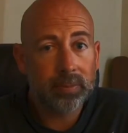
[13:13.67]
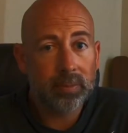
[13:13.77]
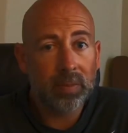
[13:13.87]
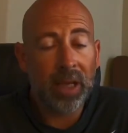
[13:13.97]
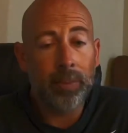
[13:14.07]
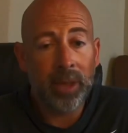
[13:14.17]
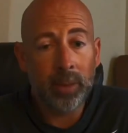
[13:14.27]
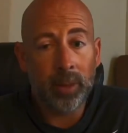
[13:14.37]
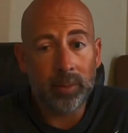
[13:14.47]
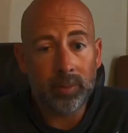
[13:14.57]
at
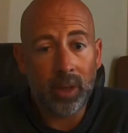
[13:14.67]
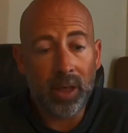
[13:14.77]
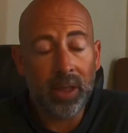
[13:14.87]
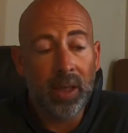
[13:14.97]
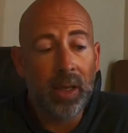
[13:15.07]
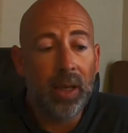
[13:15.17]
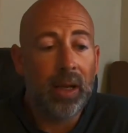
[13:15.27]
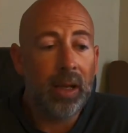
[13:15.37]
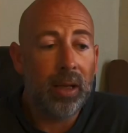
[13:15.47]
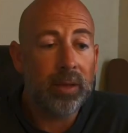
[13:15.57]
minimum, right?
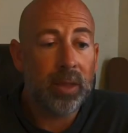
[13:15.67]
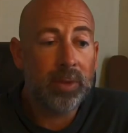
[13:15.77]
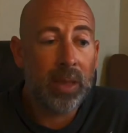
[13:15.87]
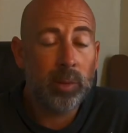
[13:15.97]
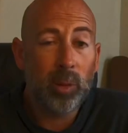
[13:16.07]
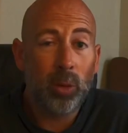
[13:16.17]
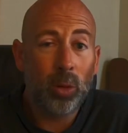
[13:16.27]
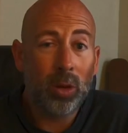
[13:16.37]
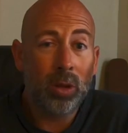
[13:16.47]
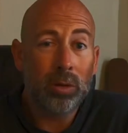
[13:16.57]
Sometimes people will
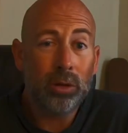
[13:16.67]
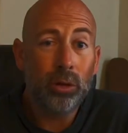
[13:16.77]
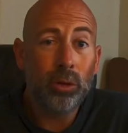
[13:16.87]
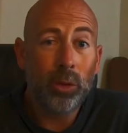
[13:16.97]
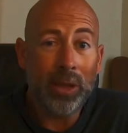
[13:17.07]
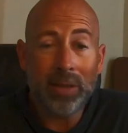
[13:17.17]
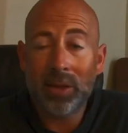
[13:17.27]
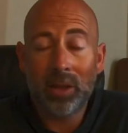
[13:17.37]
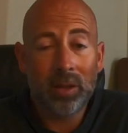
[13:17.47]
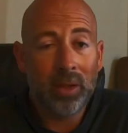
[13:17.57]
go 2 weeks.
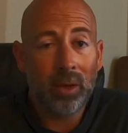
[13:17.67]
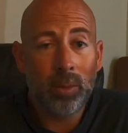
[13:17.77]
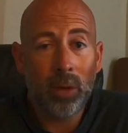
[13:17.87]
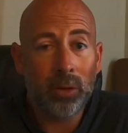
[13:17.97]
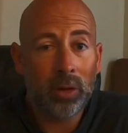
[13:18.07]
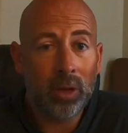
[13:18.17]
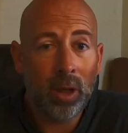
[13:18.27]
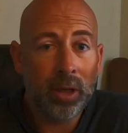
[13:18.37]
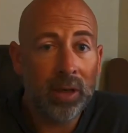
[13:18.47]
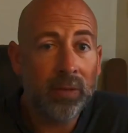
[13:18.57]
They'll mow their
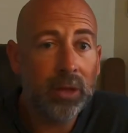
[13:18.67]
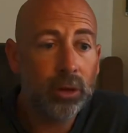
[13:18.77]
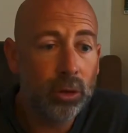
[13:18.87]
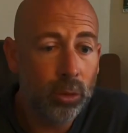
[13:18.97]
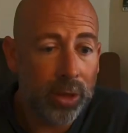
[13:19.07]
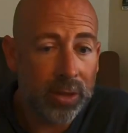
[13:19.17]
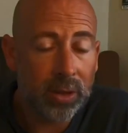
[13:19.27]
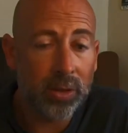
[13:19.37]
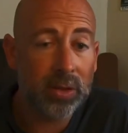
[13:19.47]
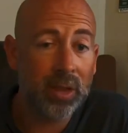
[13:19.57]
lawn every 2 weeks. So
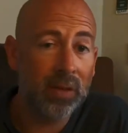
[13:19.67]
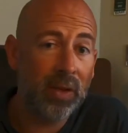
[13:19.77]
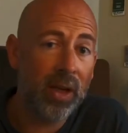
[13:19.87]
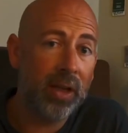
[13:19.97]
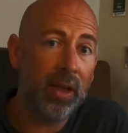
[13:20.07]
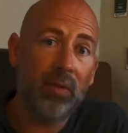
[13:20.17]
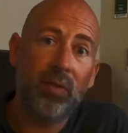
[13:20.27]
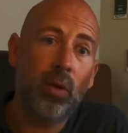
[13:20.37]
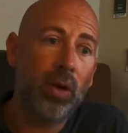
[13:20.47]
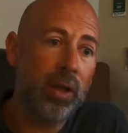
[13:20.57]
instead of cutting at
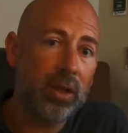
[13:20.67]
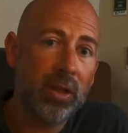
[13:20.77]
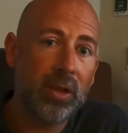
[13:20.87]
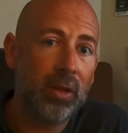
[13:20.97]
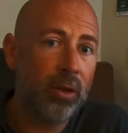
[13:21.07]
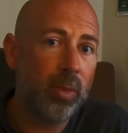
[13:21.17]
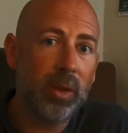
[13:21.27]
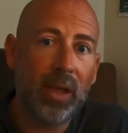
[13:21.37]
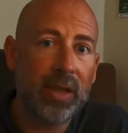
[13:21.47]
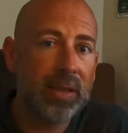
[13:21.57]
4 inches, it grew up to
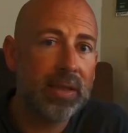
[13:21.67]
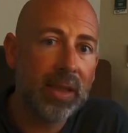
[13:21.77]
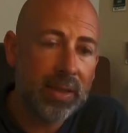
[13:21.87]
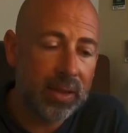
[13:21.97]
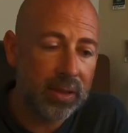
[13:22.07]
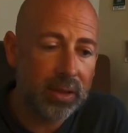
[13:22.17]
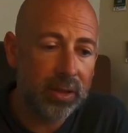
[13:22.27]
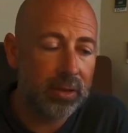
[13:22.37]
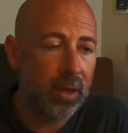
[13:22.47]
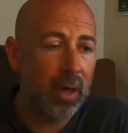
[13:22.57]
like 6
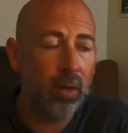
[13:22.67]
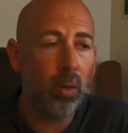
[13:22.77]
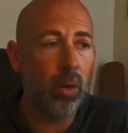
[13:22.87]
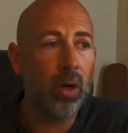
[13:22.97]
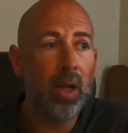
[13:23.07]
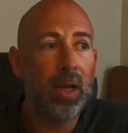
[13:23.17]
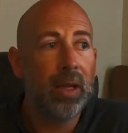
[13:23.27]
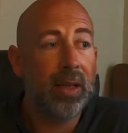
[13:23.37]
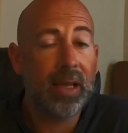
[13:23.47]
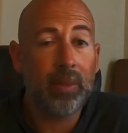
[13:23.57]
inches, right? Or
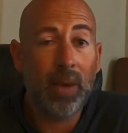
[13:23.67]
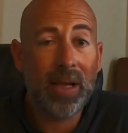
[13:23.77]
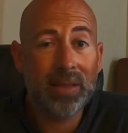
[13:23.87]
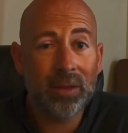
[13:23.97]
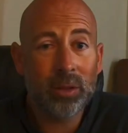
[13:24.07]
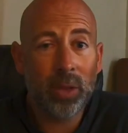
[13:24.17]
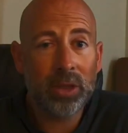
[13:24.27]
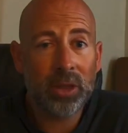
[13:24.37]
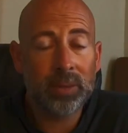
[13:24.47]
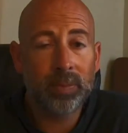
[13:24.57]
like in my
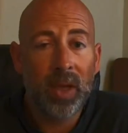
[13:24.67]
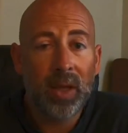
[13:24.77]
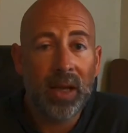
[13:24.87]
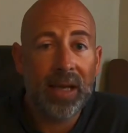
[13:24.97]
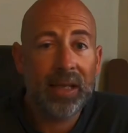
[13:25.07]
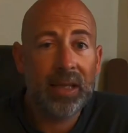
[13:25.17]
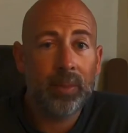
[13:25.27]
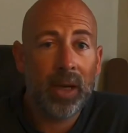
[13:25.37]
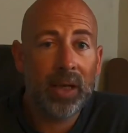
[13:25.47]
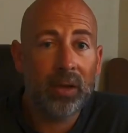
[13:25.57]
situation, I keep
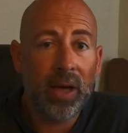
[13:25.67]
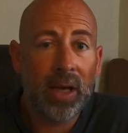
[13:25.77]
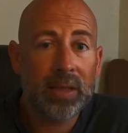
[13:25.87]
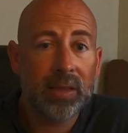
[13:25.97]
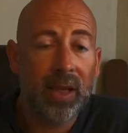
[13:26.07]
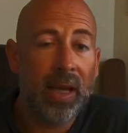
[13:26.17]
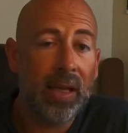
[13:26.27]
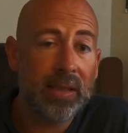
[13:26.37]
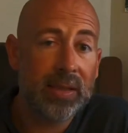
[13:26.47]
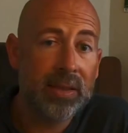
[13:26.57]
my grass
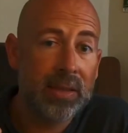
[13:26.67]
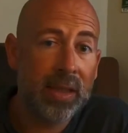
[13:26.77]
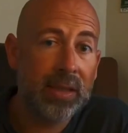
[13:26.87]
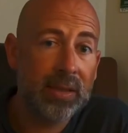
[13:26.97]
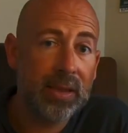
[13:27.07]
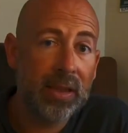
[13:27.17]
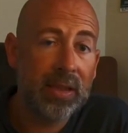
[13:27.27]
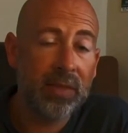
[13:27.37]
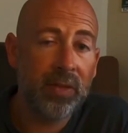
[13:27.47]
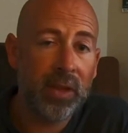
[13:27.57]
at 6/10
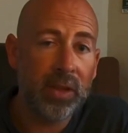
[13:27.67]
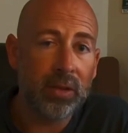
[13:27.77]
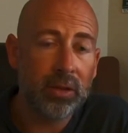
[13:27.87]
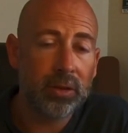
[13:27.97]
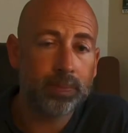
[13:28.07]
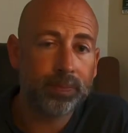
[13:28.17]
of an inch.